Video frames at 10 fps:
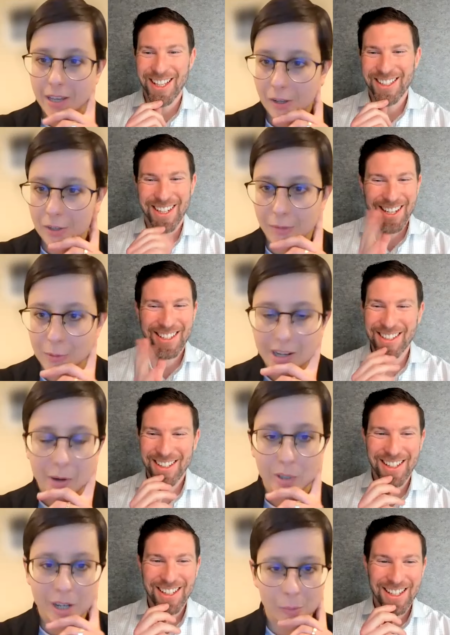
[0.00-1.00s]
Speaker 1: that, because I
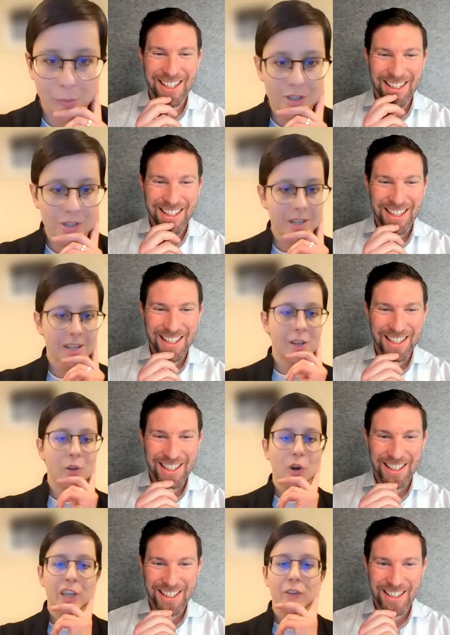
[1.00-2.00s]
would
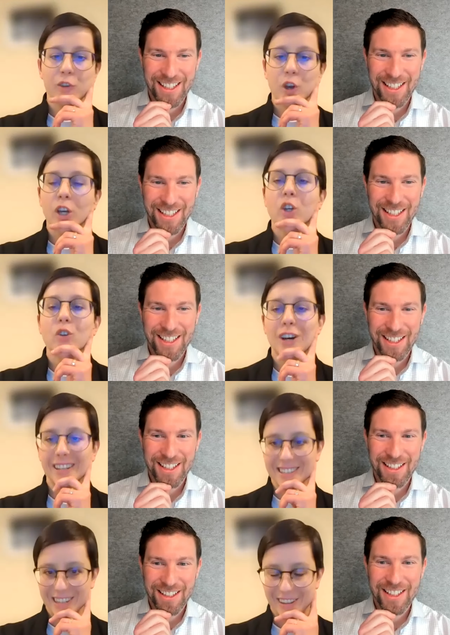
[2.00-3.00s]
not give you a good
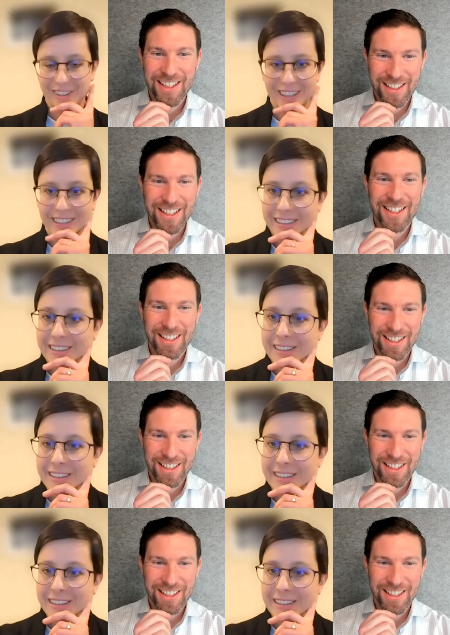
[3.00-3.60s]
answer, I think.